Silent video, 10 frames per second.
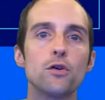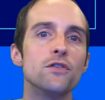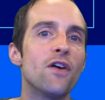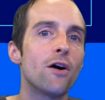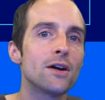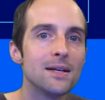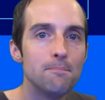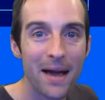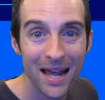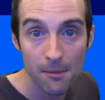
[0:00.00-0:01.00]
you've already
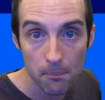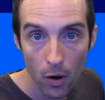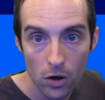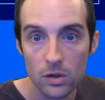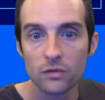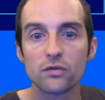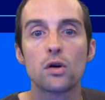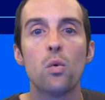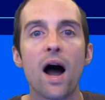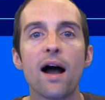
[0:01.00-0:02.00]
been a partner for
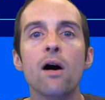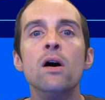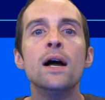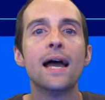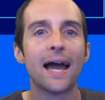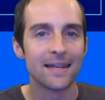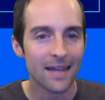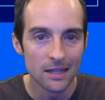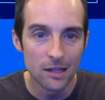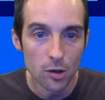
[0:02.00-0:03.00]
a while, and
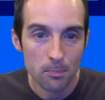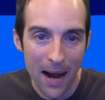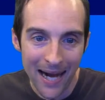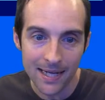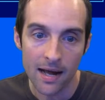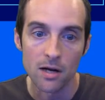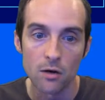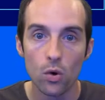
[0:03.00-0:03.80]
then look back on it.